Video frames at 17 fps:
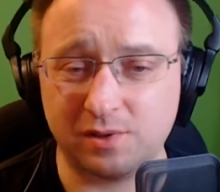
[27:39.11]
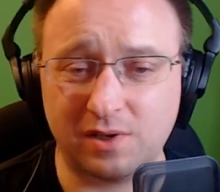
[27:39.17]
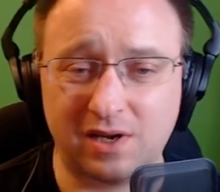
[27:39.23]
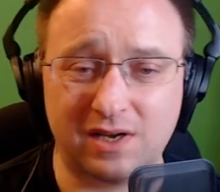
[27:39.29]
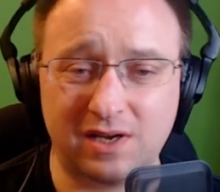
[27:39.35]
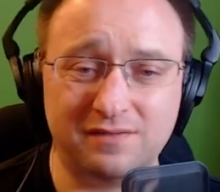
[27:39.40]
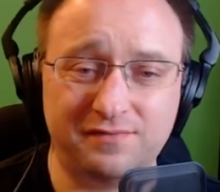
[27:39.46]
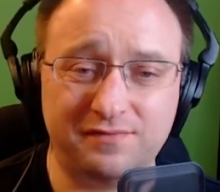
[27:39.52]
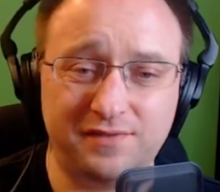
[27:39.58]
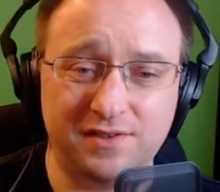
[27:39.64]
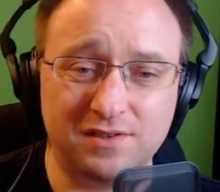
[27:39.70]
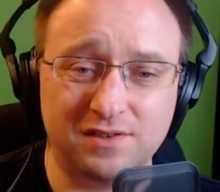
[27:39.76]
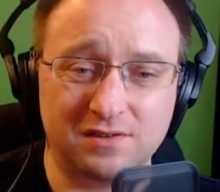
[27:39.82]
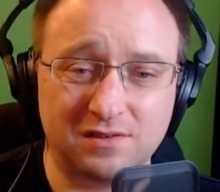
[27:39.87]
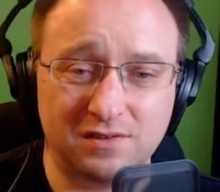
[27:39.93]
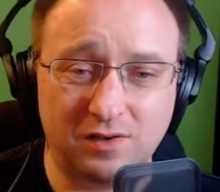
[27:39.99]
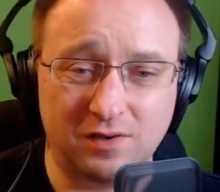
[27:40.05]
You have
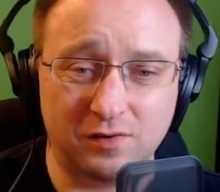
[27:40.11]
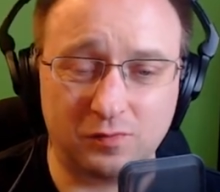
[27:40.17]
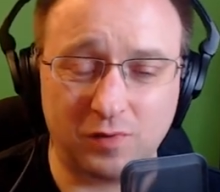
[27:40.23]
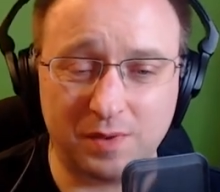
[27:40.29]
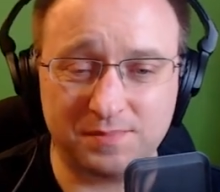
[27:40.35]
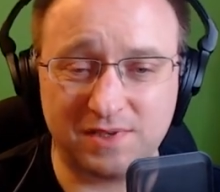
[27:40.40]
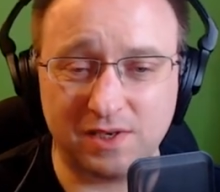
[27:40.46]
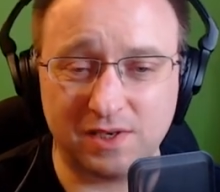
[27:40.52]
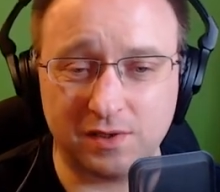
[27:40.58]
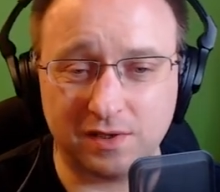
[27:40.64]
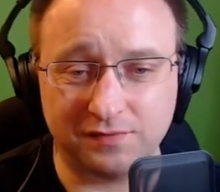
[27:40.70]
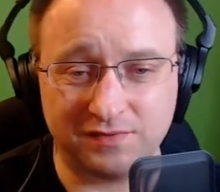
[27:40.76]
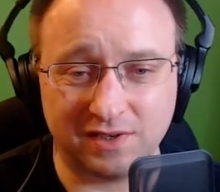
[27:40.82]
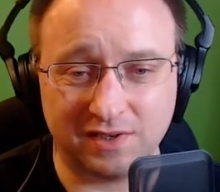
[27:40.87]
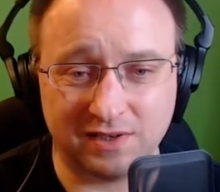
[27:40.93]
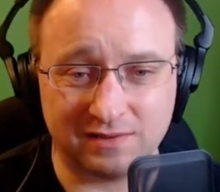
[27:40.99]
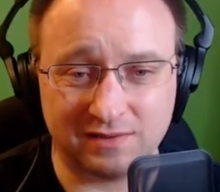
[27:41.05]
your own website.
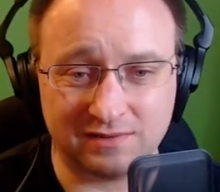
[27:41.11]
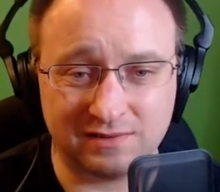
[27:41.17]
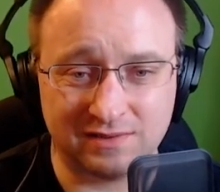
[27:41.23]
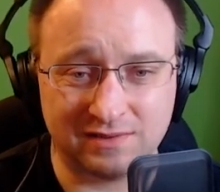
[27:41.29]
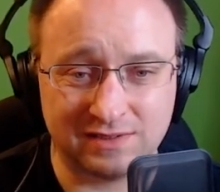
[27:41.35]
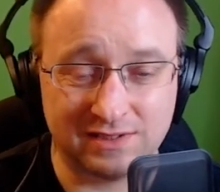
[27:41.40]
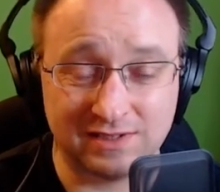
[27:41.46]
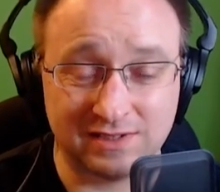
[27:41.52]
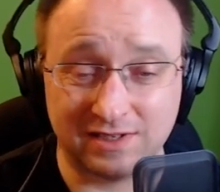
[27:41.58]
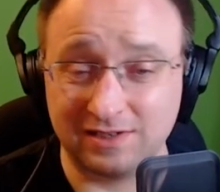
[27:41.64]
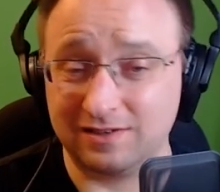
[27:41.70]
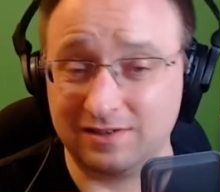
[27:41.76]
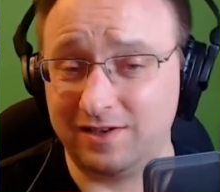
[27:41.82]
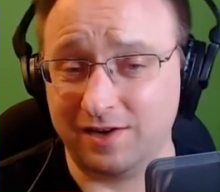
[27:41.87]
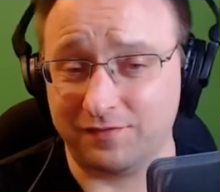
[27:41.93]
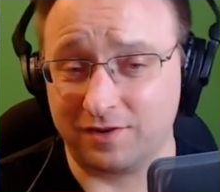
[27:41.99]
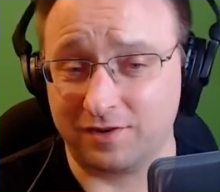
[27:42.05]
You've done, uh,
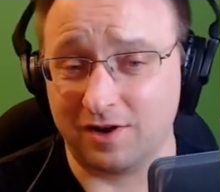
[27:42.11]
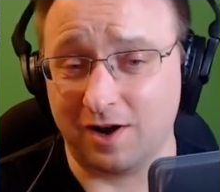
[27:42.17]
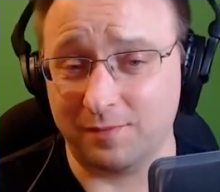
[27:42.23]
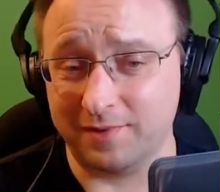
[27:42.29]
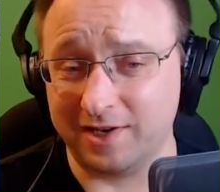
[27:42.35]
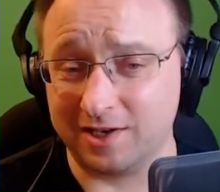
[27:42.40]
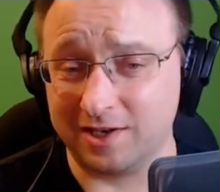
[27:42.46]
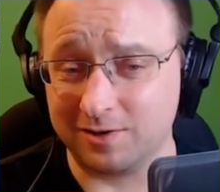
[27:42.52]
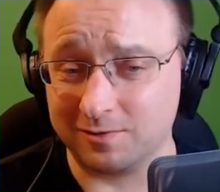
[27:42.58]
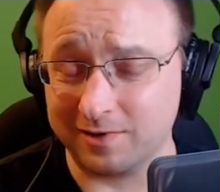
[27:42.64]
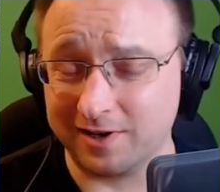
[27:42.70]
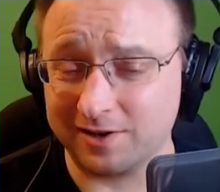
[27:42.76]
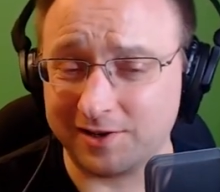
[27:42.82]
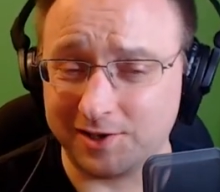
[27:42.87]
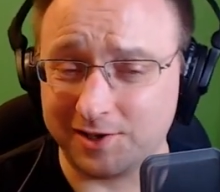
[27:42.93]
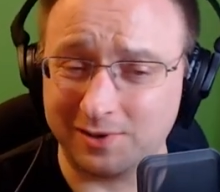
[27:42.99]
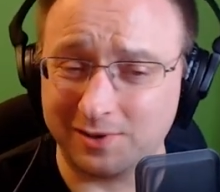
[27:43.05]
you have a comedy
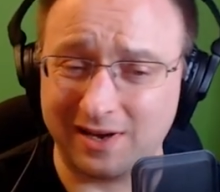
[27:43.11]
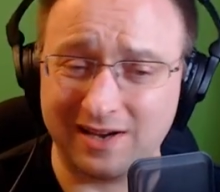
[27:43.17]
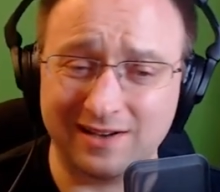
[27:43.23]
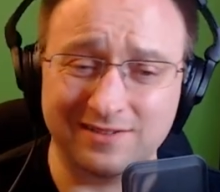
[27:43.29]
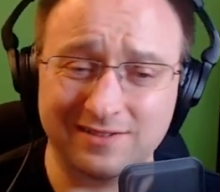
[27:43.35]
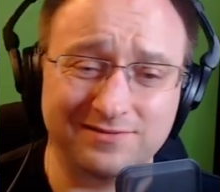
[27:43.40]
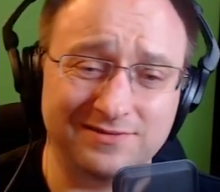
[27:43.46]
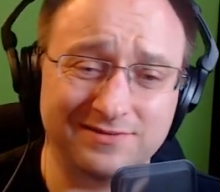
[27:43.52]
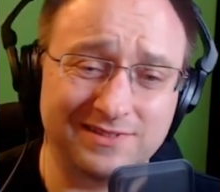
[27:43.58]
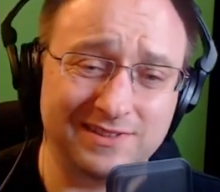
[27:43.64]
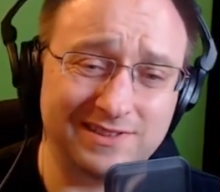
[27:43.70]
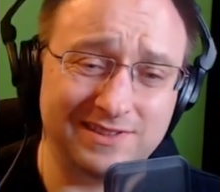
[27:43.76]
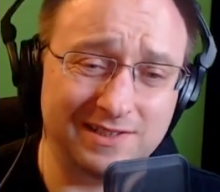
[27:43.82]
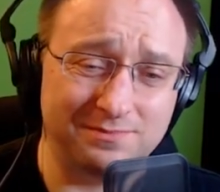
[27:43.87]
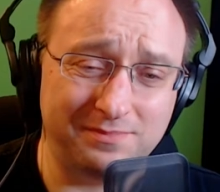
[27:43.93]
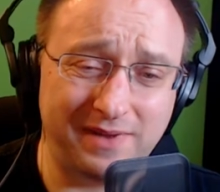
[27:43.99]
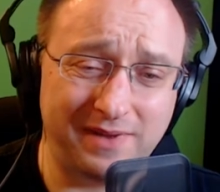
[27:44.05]
career. You have
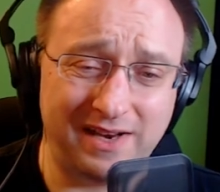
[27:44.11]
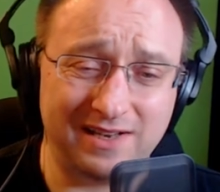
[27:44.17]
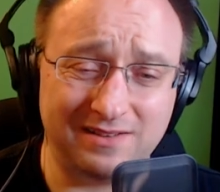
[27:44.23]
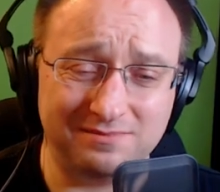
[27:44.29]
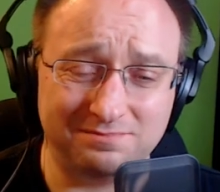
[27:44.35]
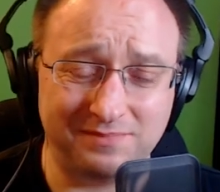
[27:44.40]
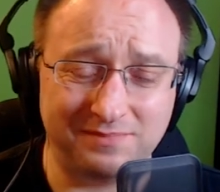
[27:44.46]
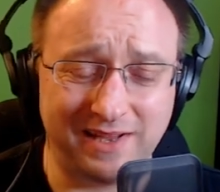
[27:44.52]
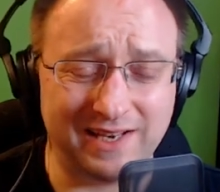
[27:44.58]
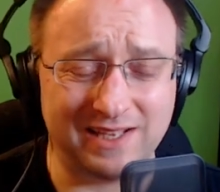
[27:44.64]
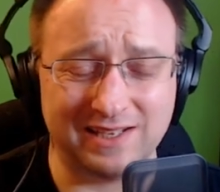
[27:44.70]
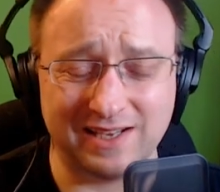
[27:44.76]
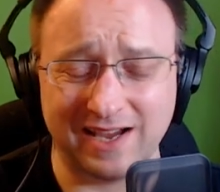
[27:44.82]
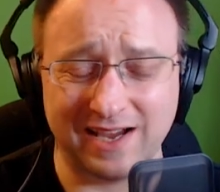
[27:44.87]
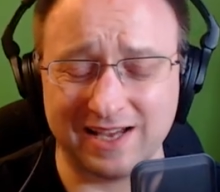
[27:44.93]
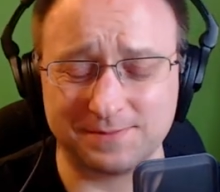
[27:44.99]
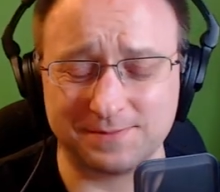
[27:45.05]
done many,
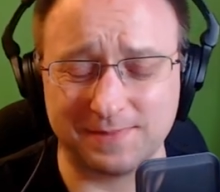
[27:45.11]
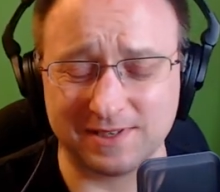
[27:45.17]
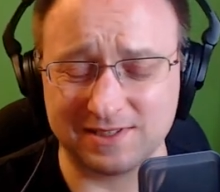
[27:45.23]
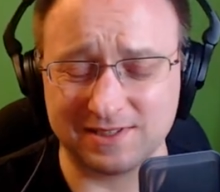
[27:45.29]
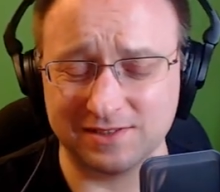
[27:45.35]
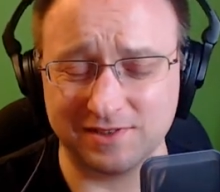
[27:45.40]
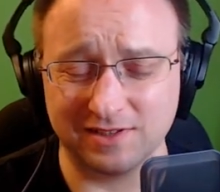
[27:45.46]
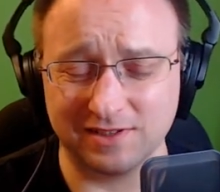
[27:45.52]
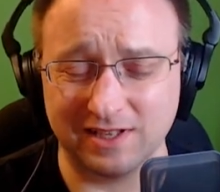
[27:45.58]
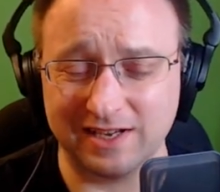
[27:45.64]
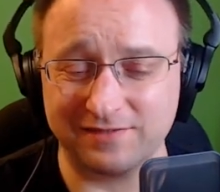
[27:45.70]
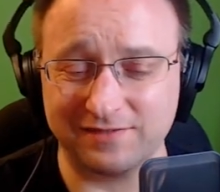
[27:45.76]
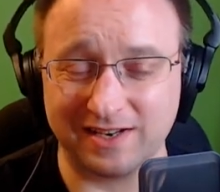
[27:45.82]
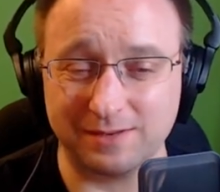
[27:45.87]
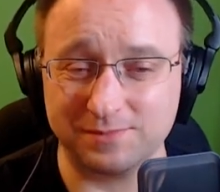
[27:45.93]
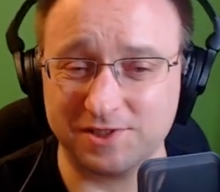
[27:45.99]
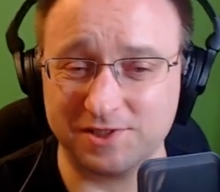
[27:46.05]
many aspects of your
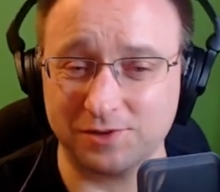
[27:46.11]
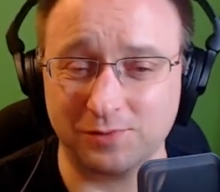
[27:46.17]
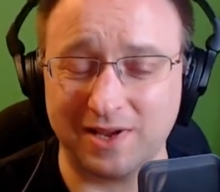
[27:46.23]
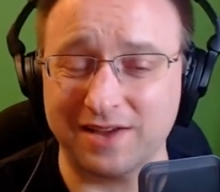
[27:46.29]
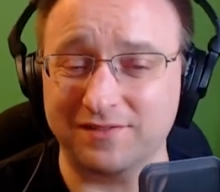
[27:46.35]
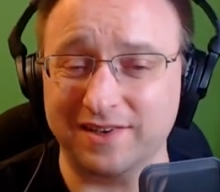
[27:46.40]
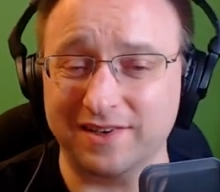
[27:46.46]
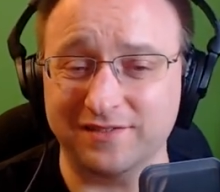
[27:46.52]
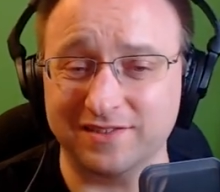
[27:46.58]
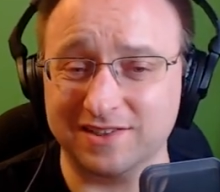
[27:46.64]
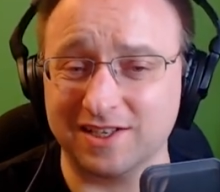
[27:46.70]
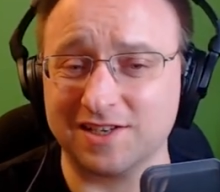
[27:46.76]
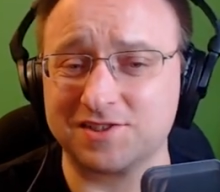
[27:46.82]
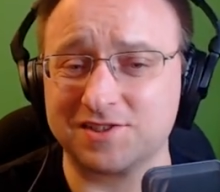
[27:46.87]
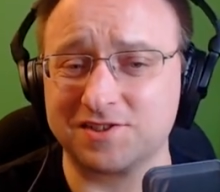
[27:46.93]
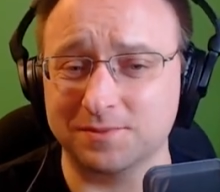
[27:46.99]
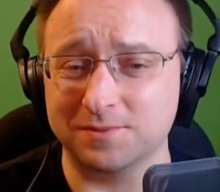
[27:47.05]
life that I'm sure we haven't even
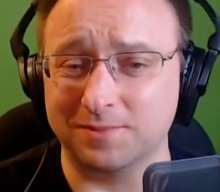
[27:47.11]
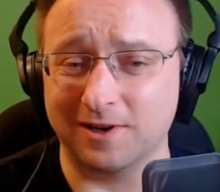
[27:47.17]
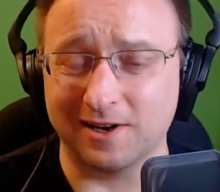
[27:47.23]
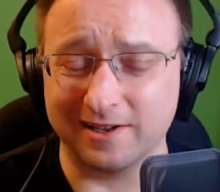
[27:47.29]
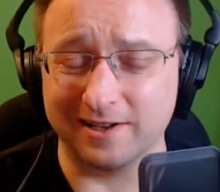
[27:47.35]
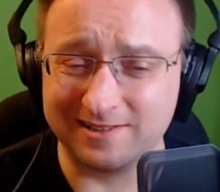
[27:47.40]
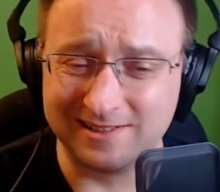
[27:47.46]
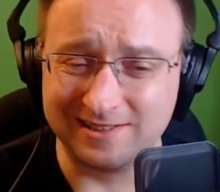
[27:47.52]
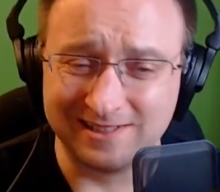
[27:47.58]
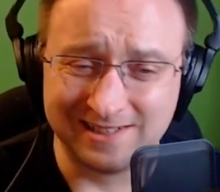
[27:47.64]
touched upon,